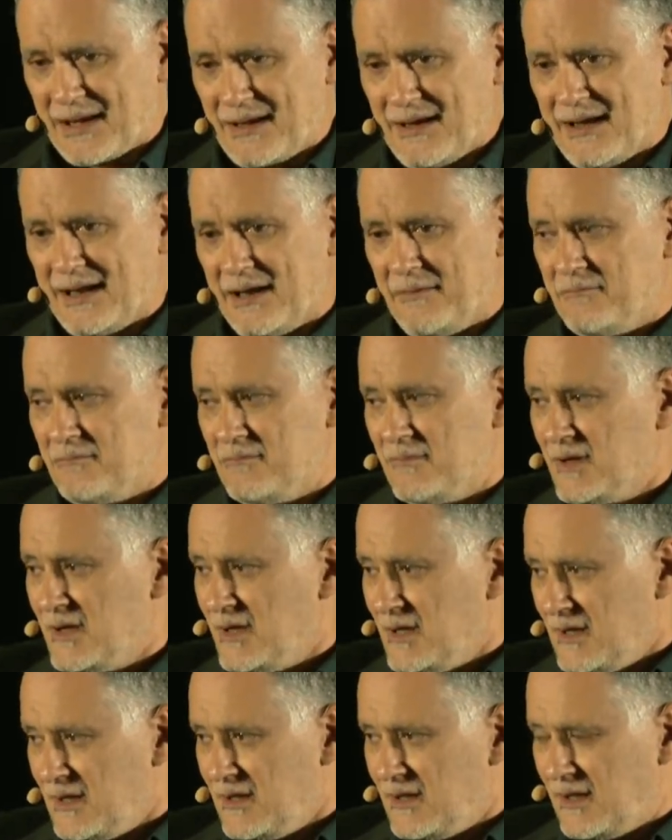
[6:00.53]
a
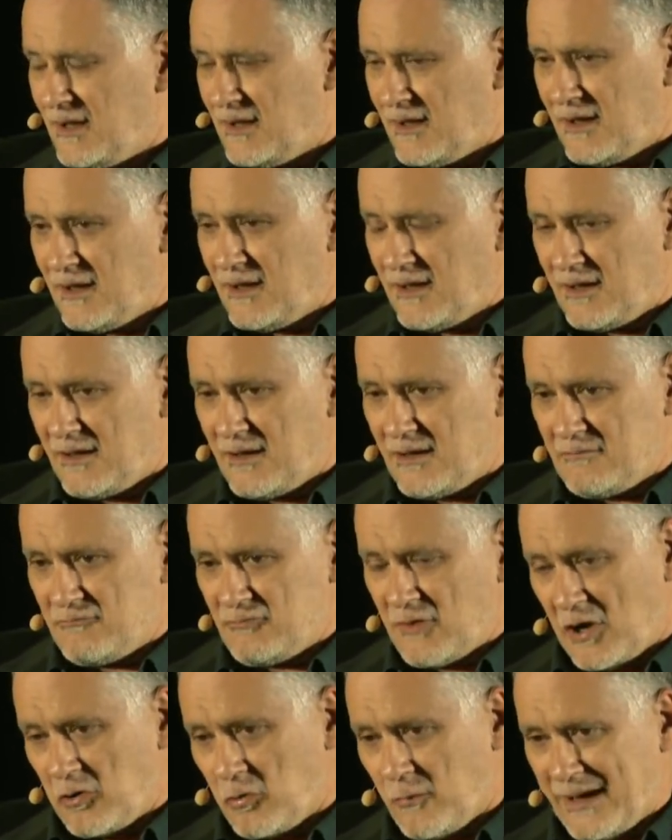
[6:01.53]
previous title that
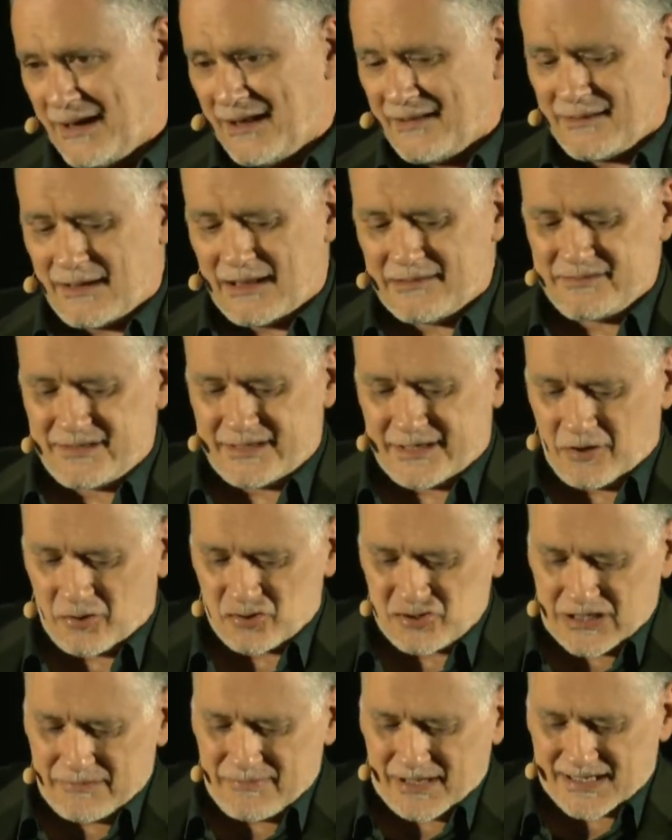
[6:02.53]
we'll be
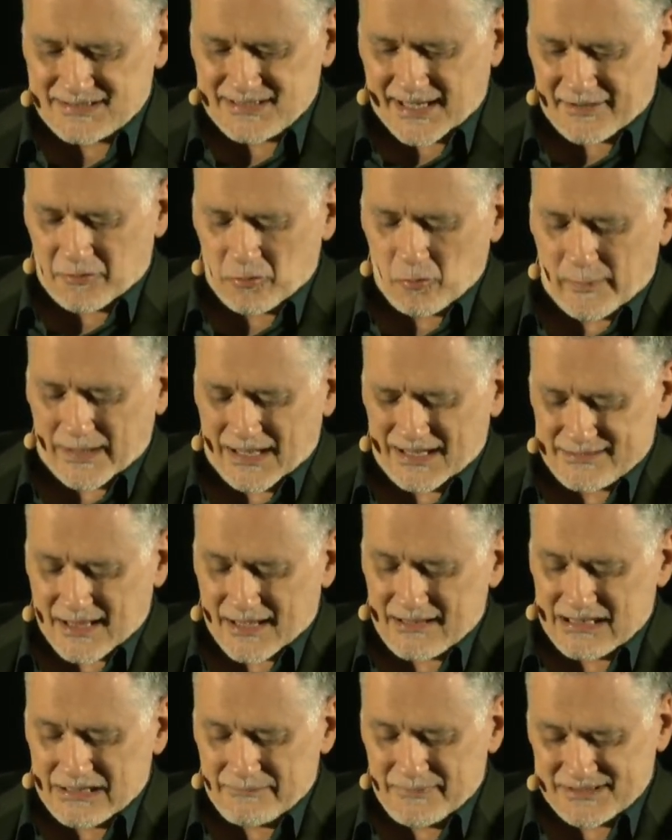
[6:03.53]
speaking about
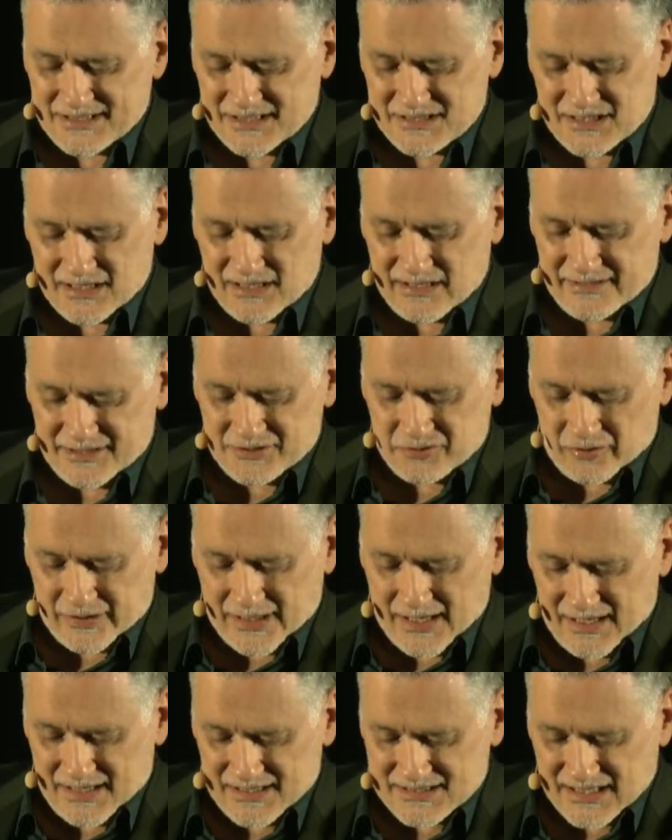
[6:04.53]
also.
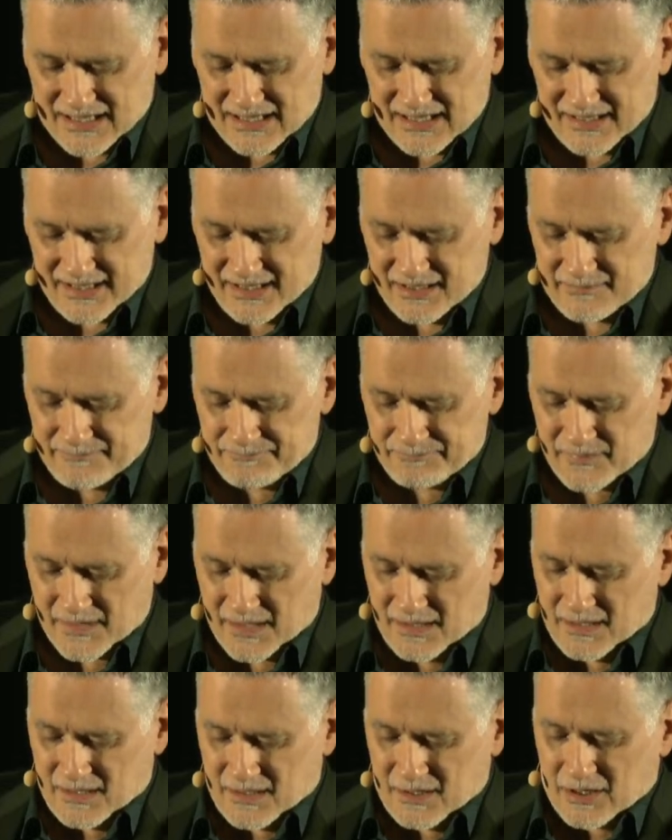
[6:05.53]
The
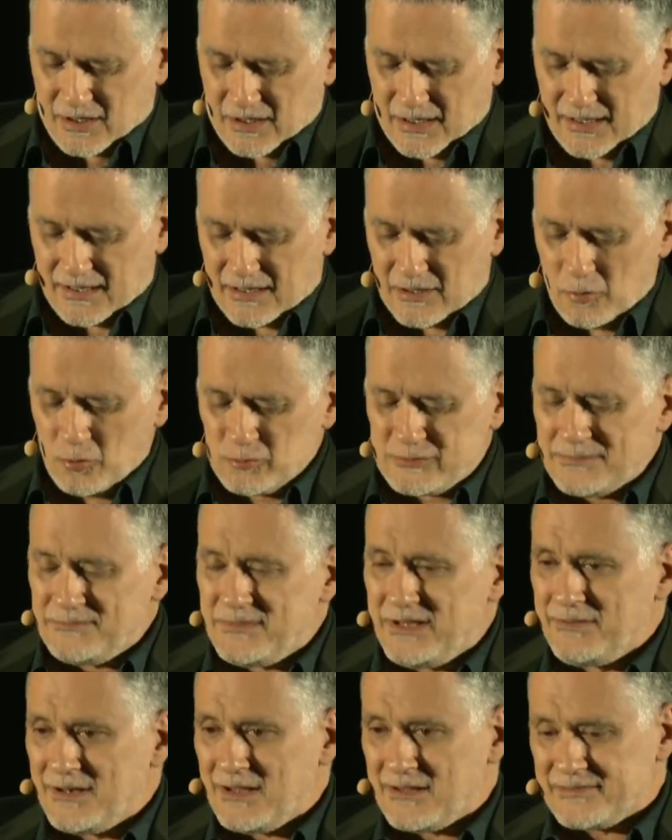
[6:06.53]
same editorial
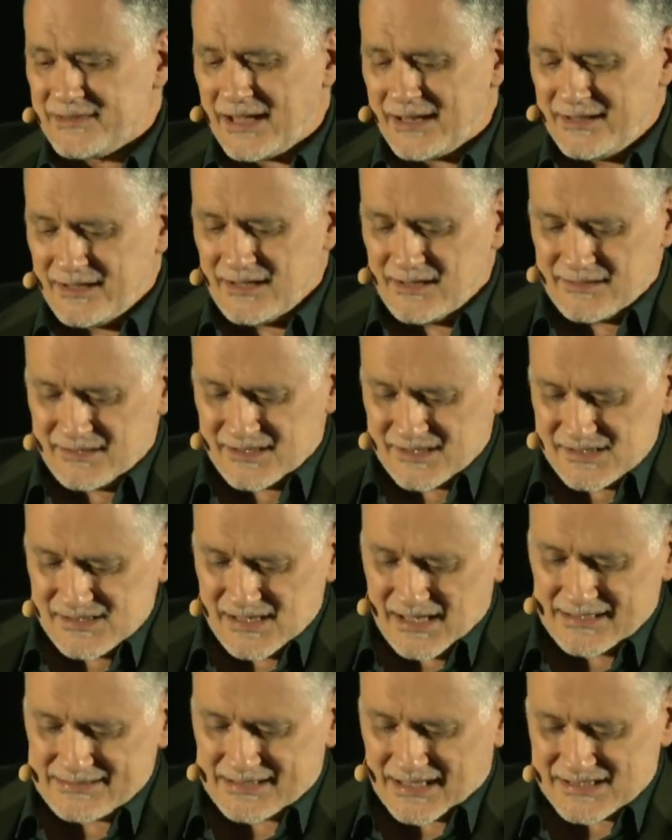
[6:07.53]
company has published
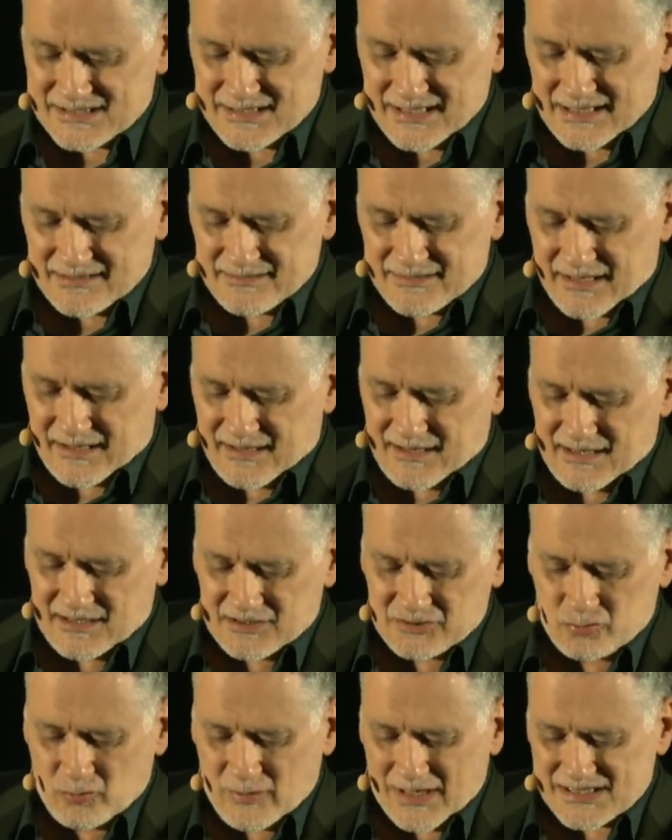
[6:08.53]
the
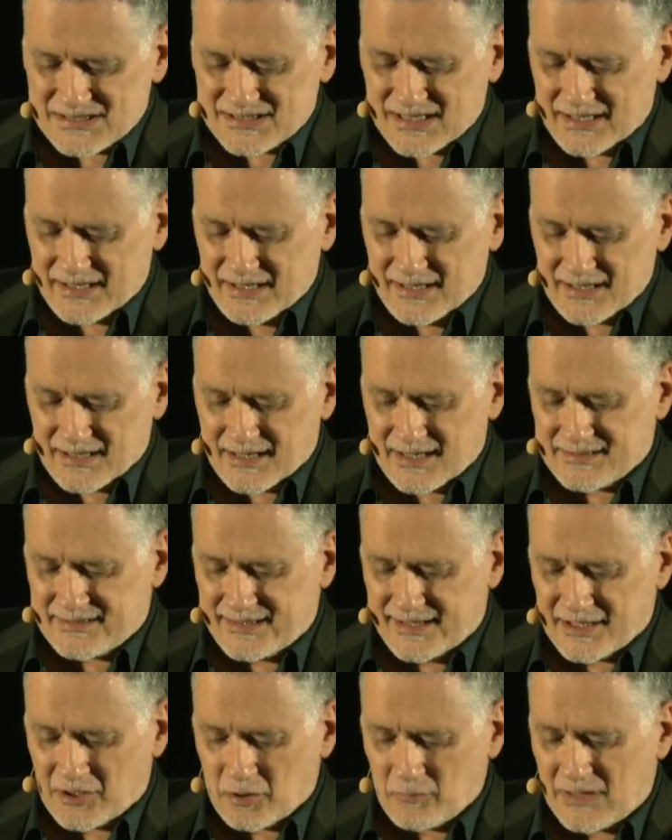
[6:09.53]
previous book,
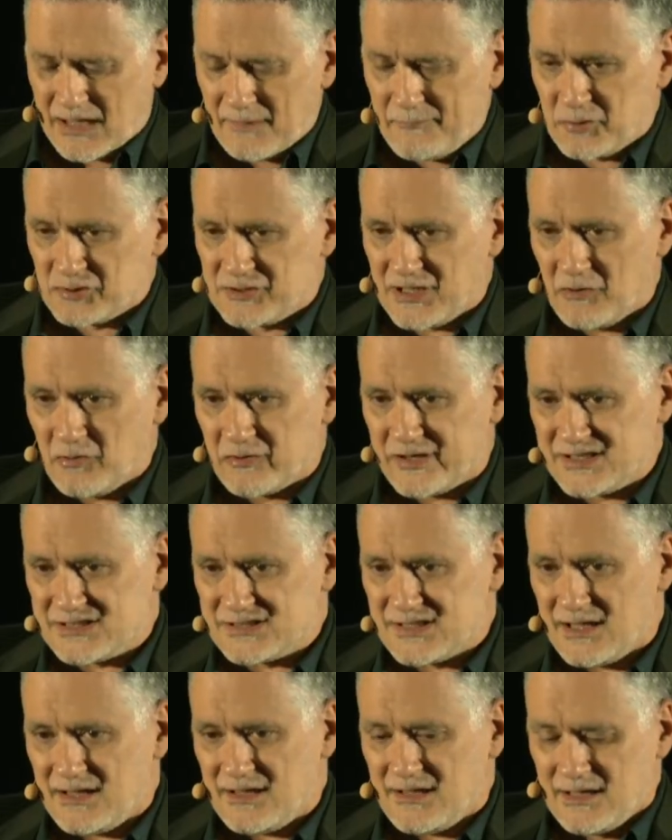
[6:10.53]
which is the last
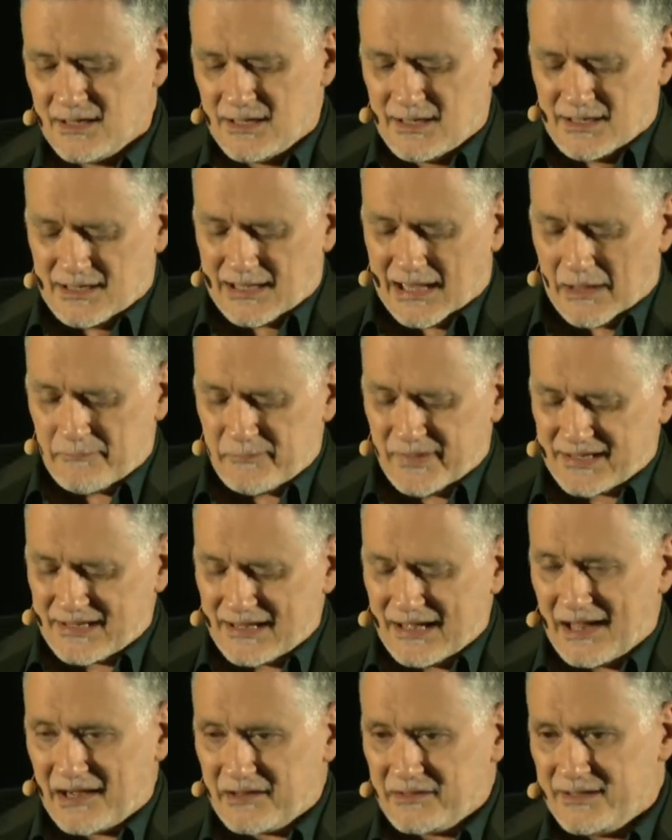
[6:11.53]
delivery of
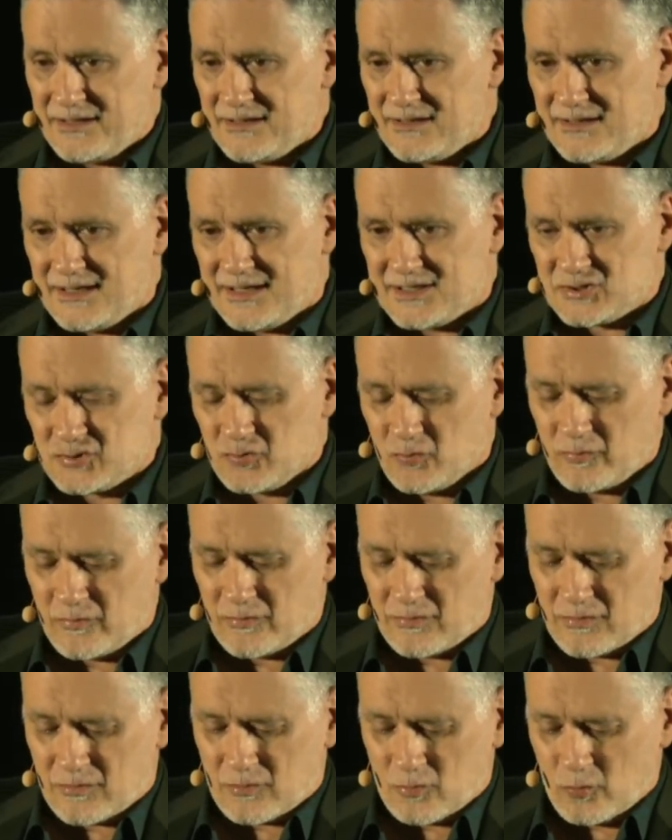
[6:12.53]
a
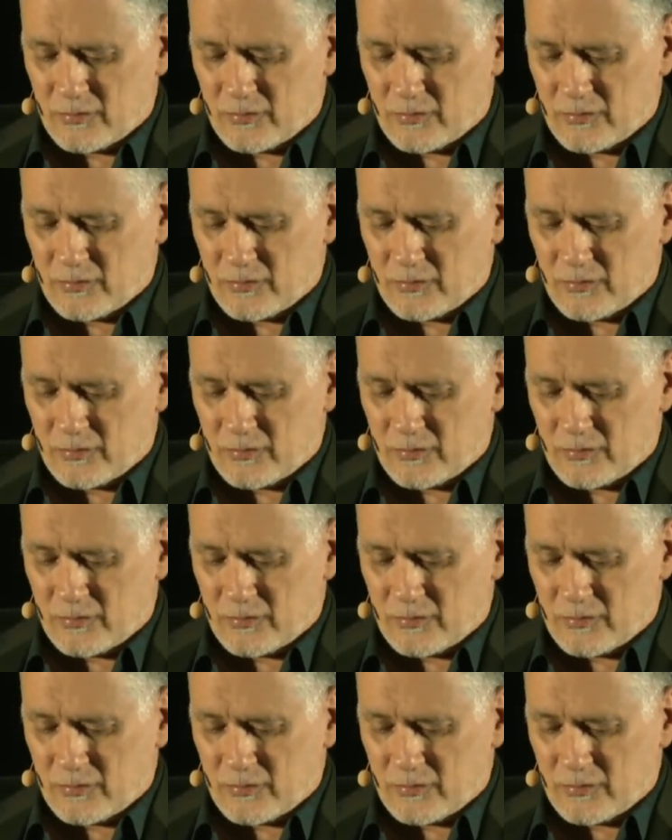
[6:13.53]
series